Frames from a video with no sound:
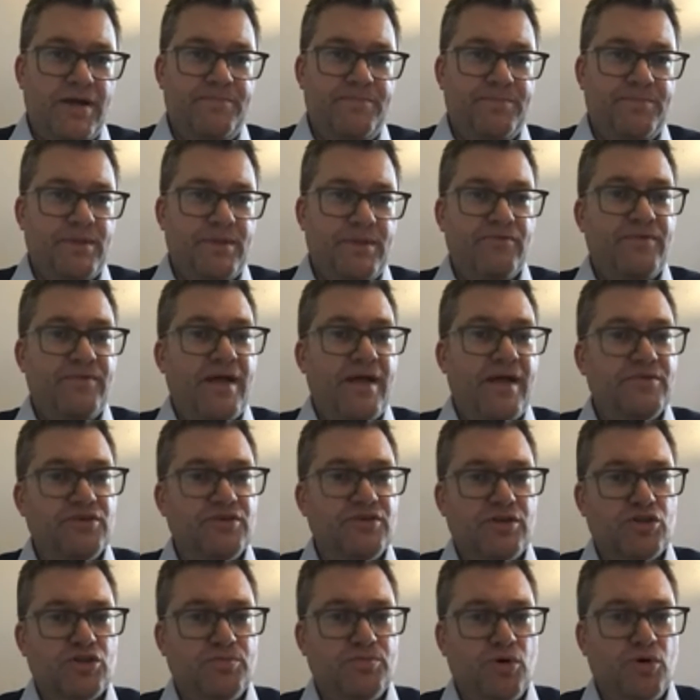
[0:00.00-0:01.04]
fans and
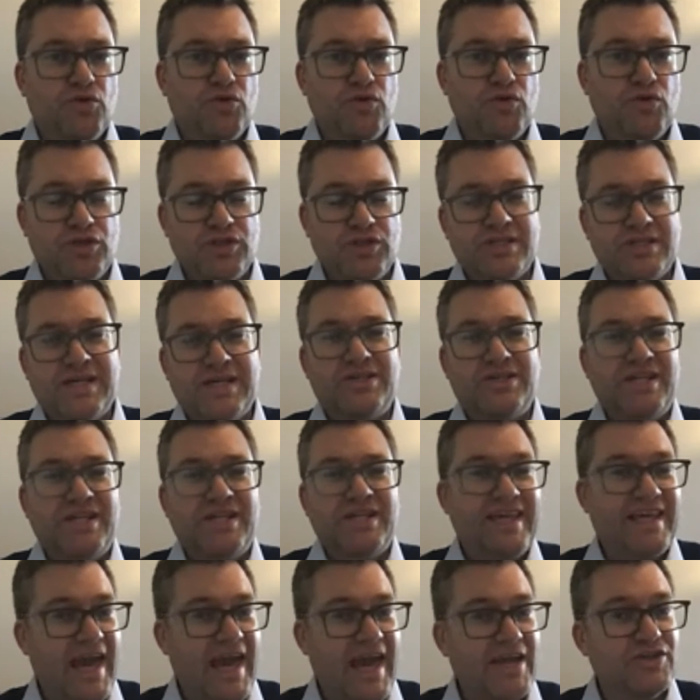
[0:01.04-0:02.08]
smaller audience that's actually
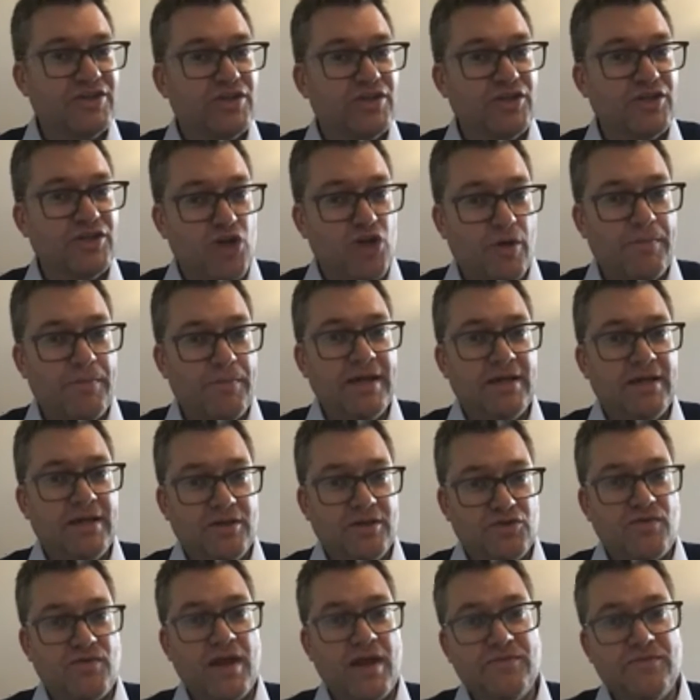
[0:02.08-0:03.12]
engaged in the topic
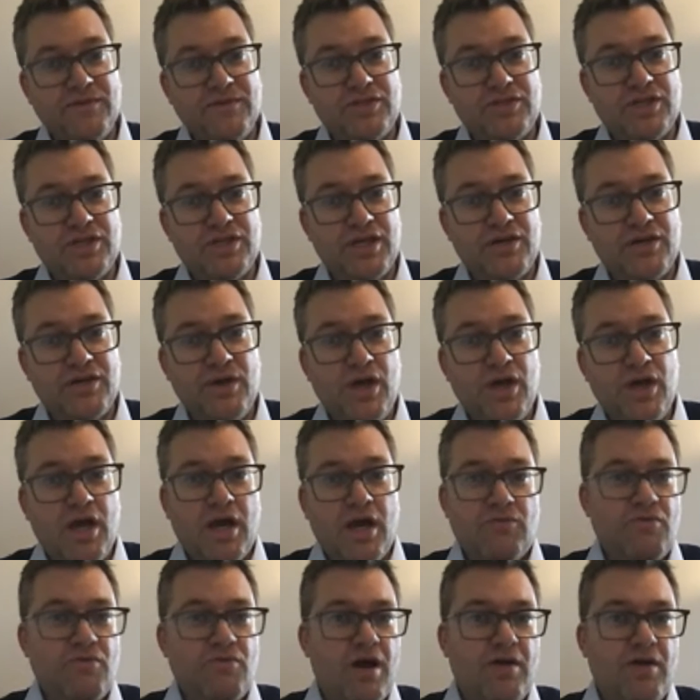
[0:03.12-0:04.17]
that's relevant to you,
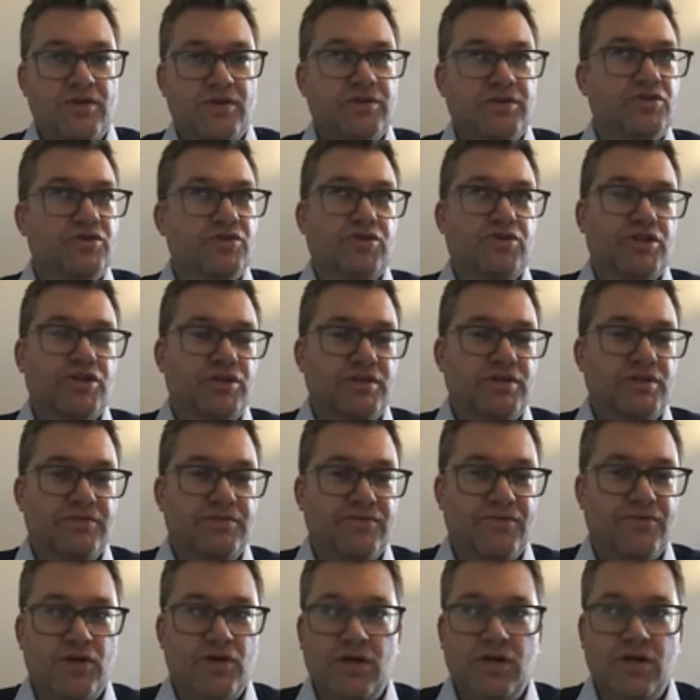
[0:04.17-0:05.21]
rather than just shooting
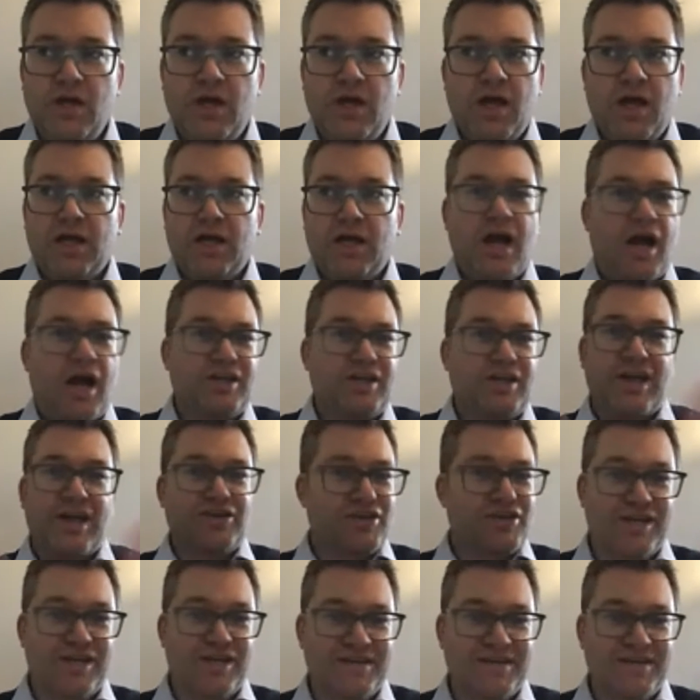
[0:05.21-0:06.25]
for a
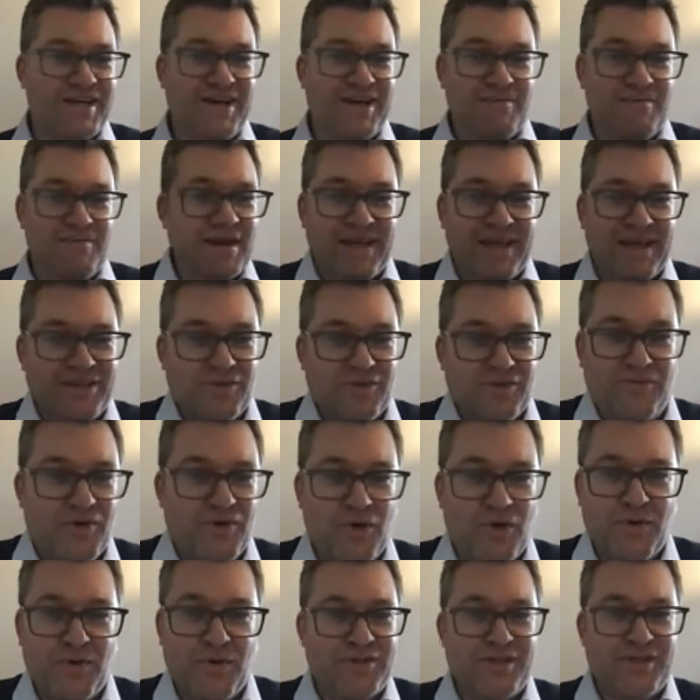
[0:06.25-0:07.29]
Kardashian, millions of
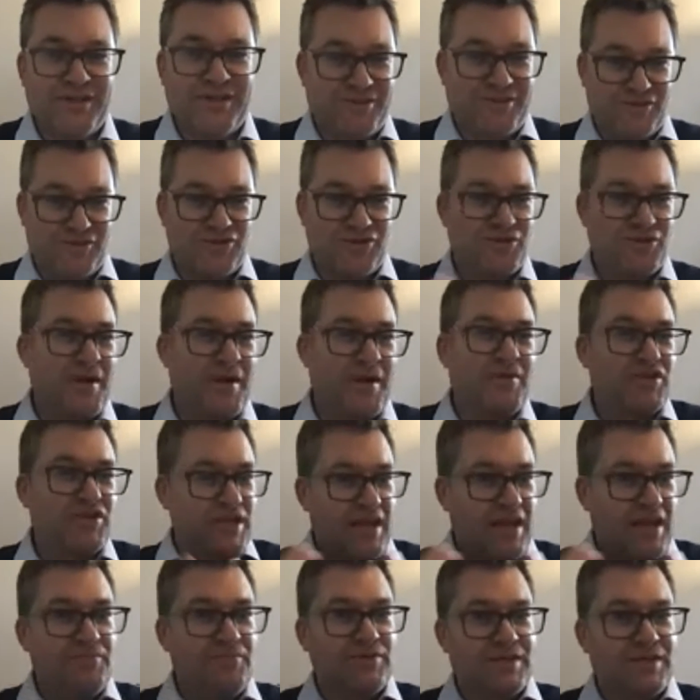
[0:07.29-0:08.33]
followers that's just about the
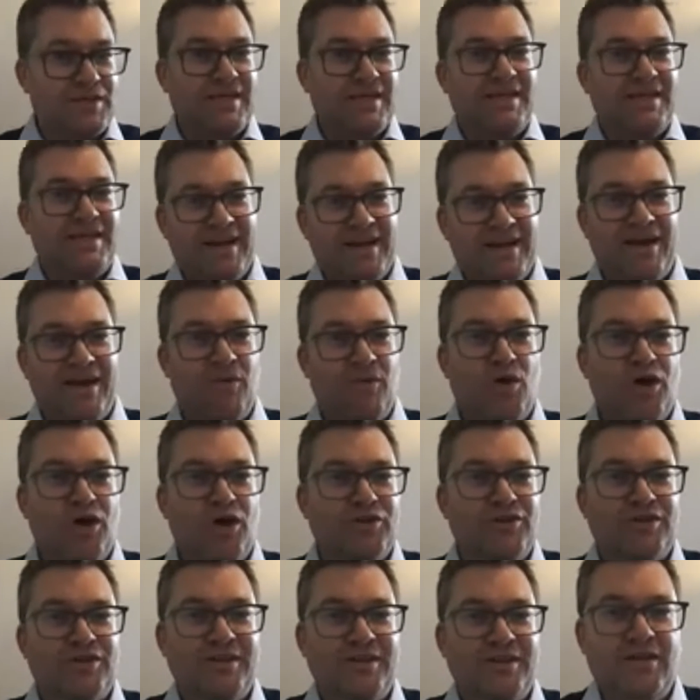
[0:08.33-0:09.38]
celebrity
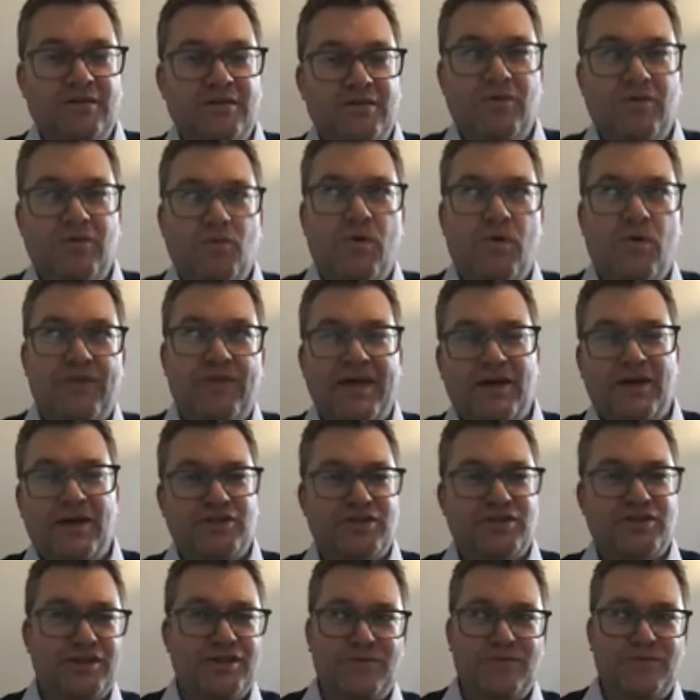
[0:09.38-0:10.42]
world and what they
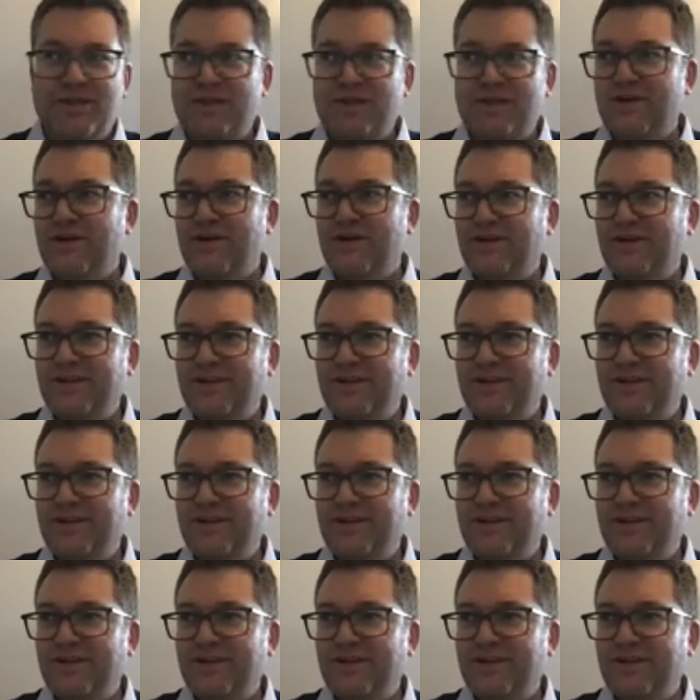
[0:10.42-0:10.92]
got to do with your,